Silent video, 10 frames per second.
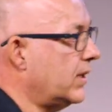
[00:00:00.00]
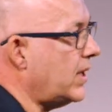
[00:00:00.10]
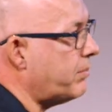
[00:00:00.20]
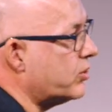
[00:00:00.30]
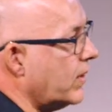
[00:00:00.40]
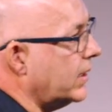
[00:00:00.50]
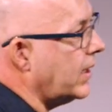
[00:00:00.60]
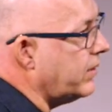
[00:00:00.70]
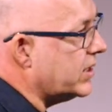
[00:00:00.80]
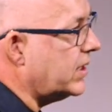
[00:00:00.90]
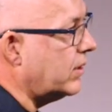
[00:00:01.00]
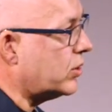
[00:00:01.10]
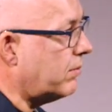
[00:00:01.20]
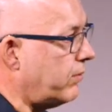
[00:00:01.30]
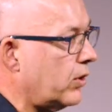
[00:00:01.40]
the tap is running and the sink is
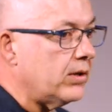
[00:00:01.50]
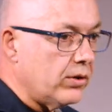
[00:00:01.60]
overflowing,